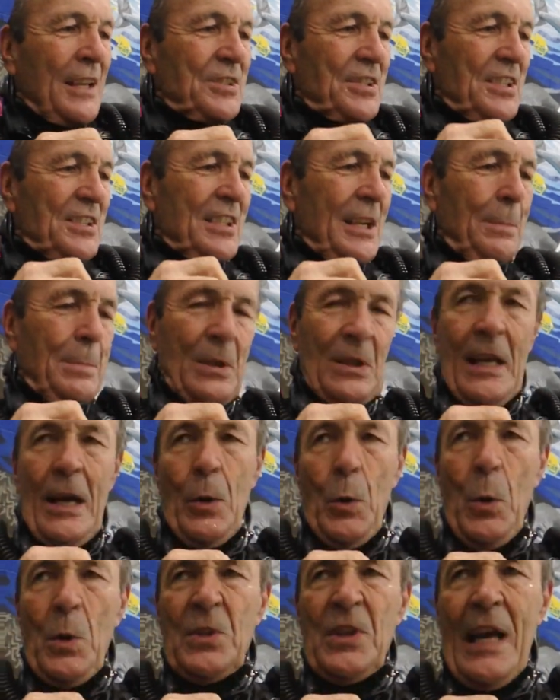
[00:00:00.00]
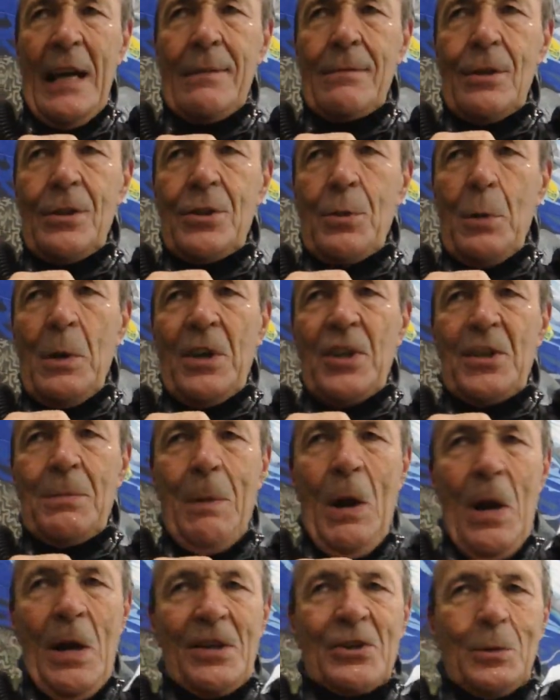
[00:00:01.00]
this is something that old divers were
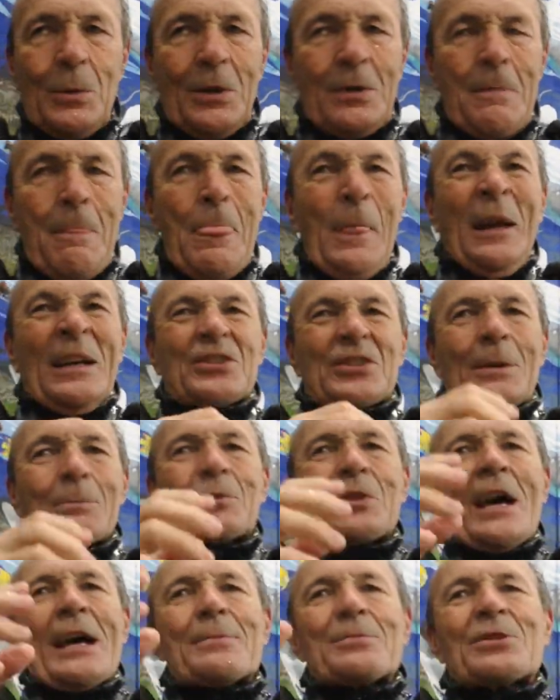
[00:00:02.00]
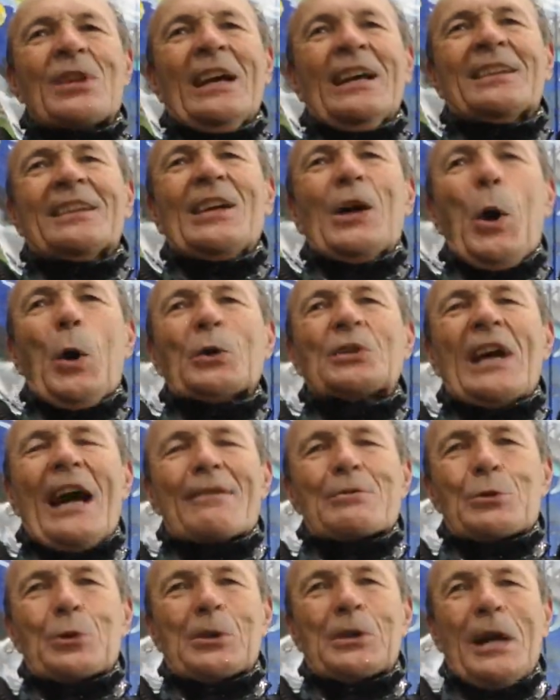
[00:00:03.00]
experienced with. Sometimes the old
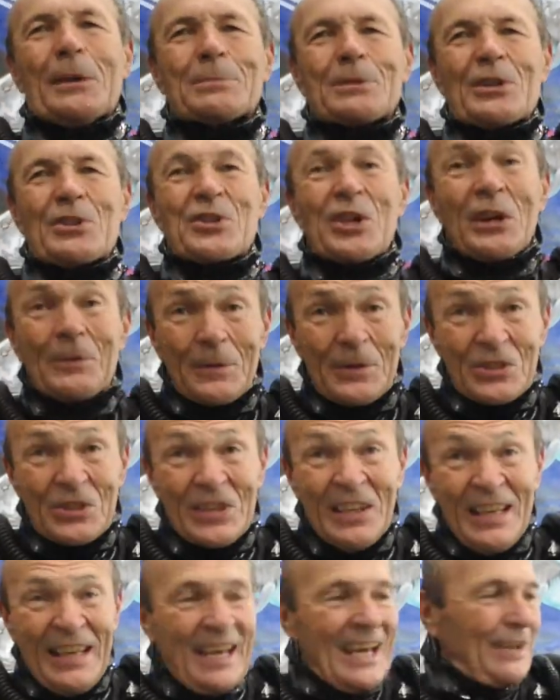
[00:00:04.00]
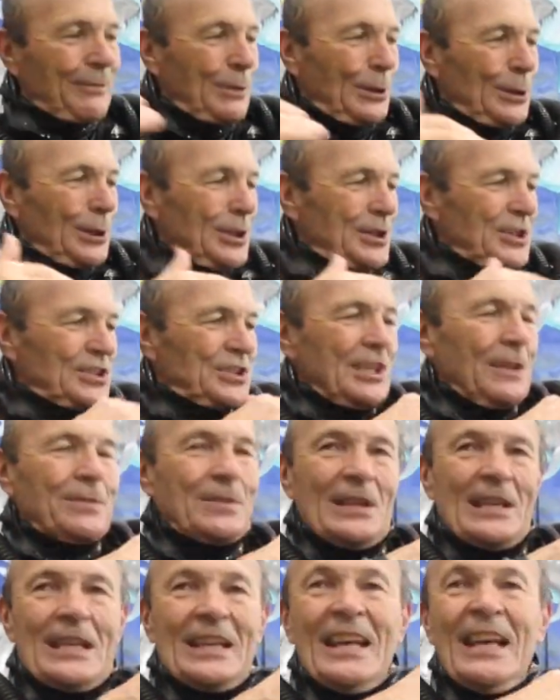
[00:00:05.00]
divers would come to the surface and it would look as
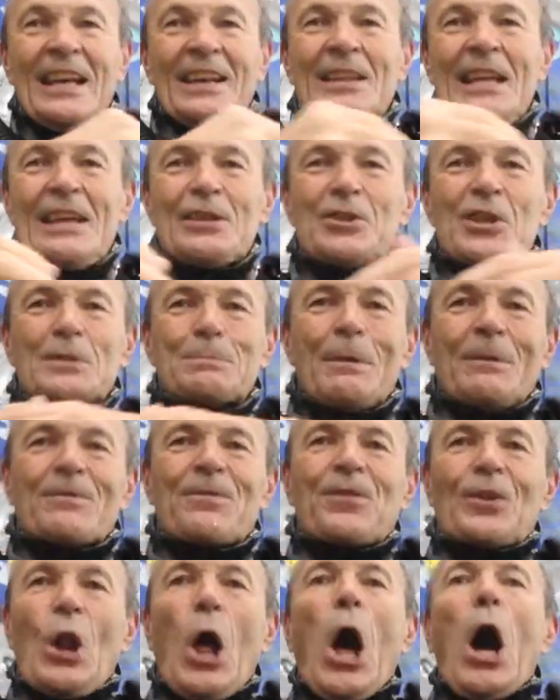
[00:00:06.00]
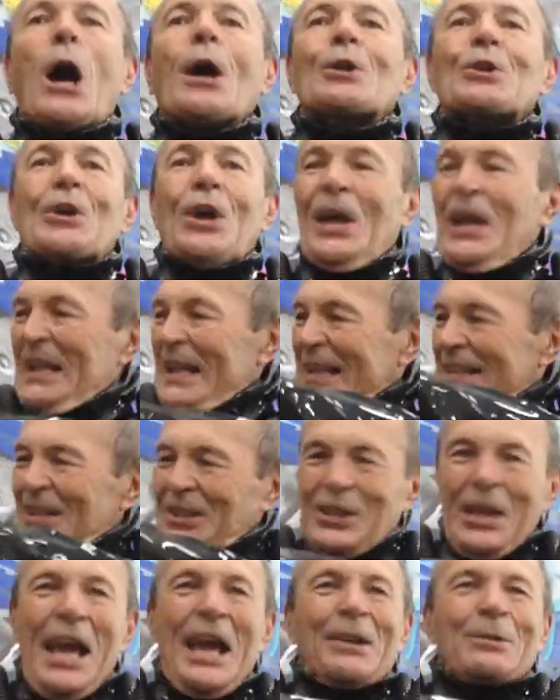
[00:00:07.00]
if they had just been flogged
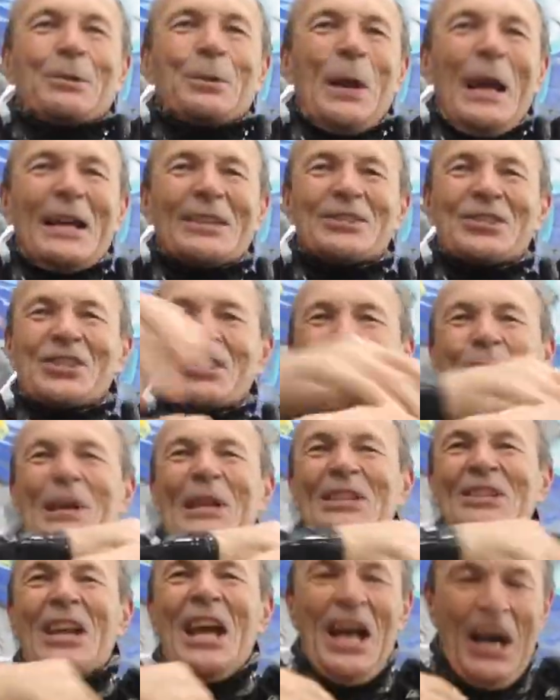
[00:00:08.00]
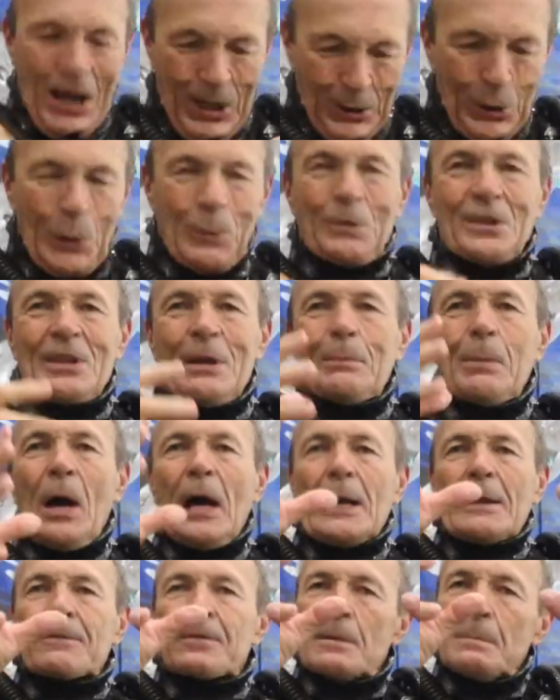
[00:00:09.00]
because they had red streaks all over the
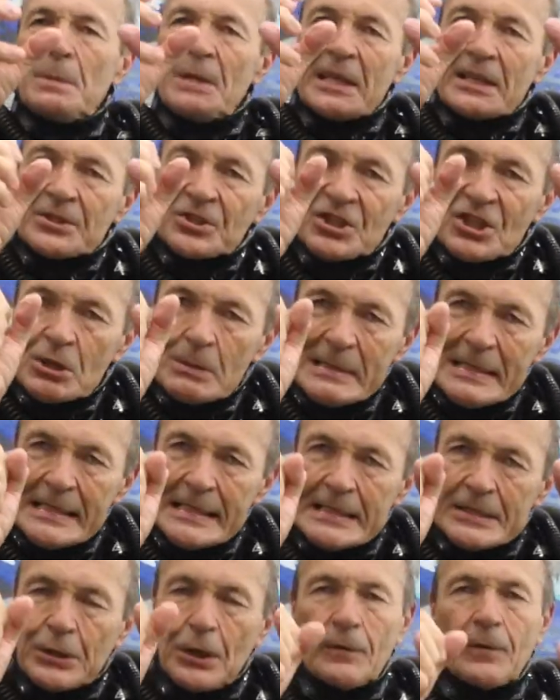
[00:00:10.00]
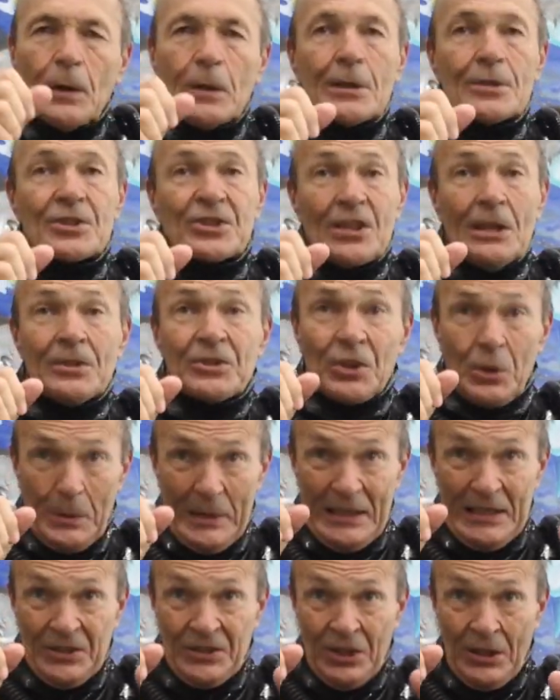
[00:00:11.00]
body from being squeezed. You've heard of suit
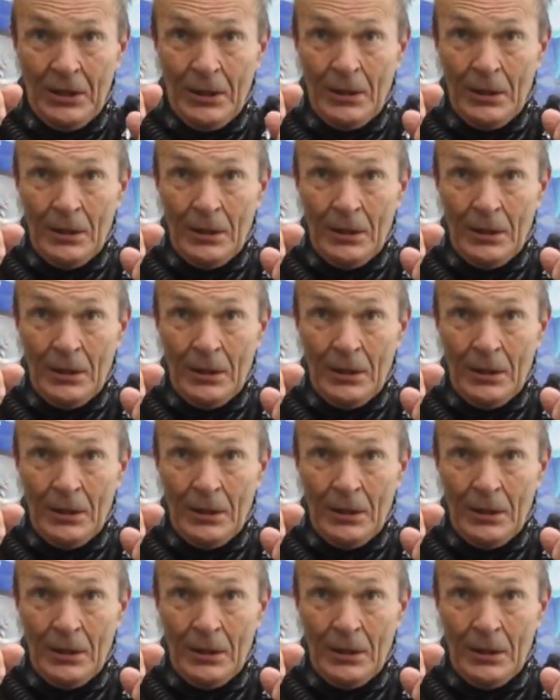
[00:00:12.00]
squeeze.